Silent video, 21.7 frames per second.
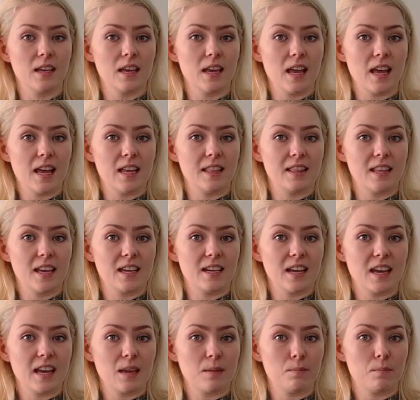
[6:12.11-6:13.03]
and
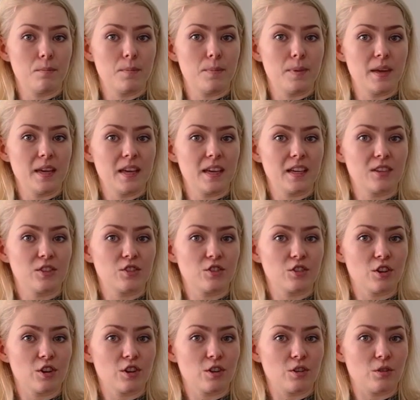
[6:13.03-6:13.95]
then a big
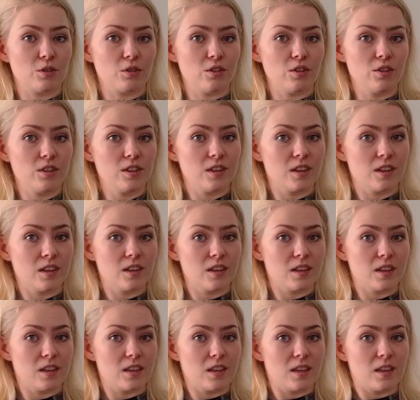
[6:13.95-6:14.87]
circle
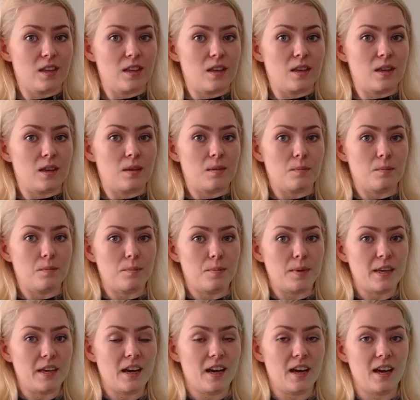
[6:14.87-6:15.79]

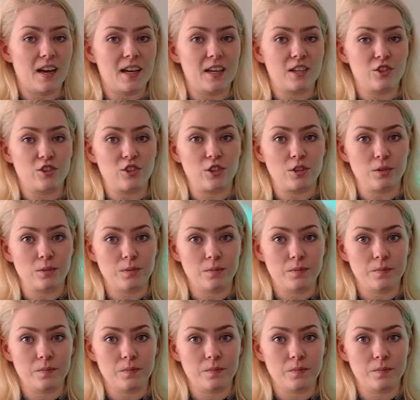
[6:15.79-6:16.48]
behind you.